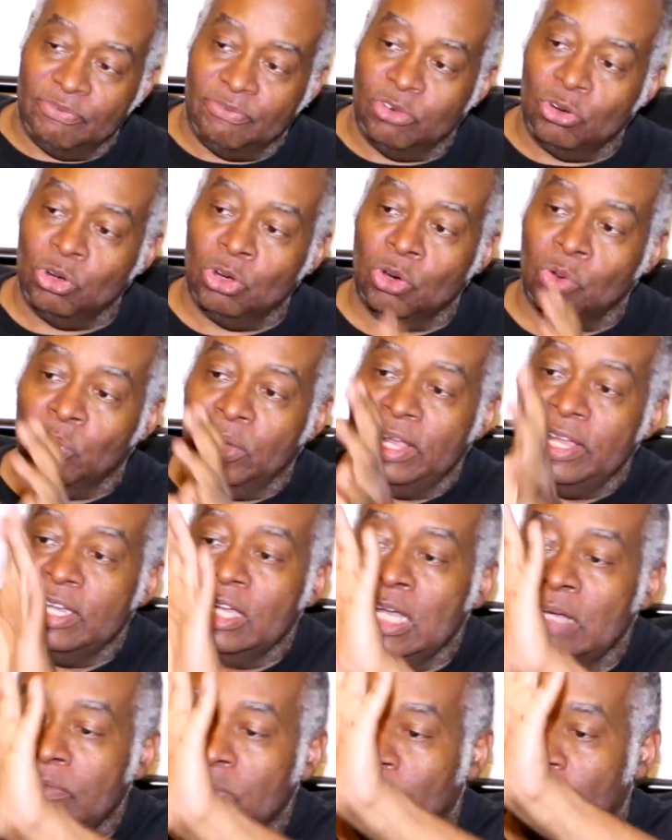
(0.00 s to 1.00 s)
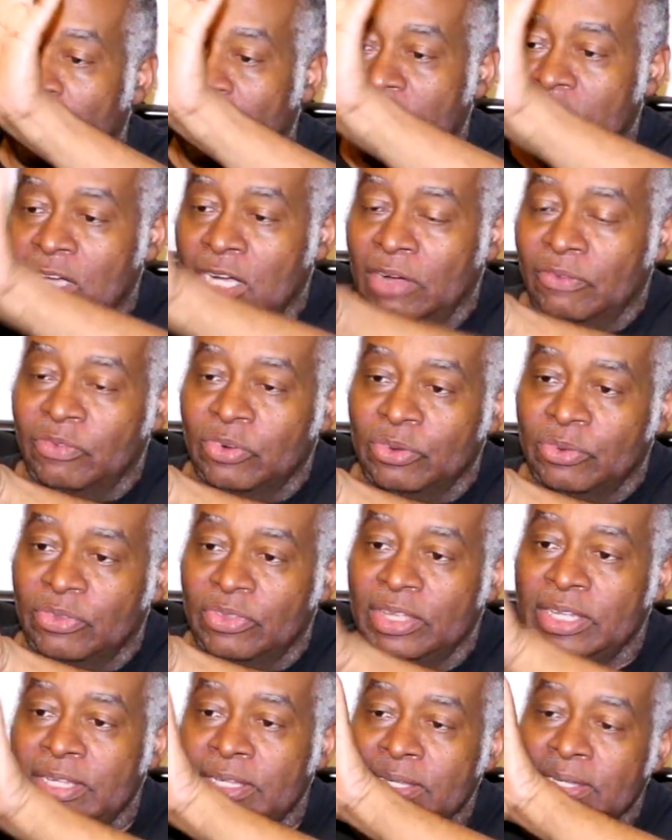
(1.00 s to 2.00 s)
full rain cover where I cover
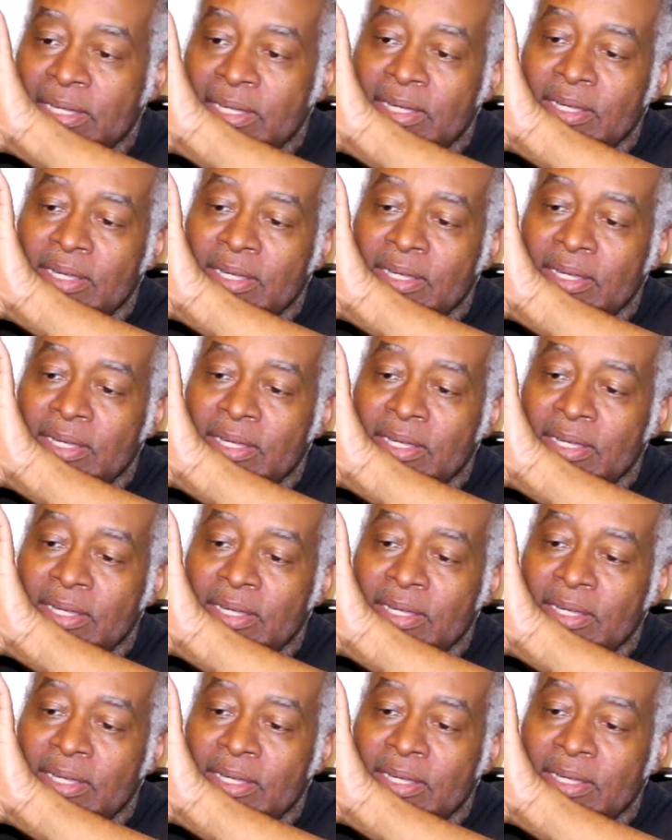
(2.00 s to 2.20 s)
the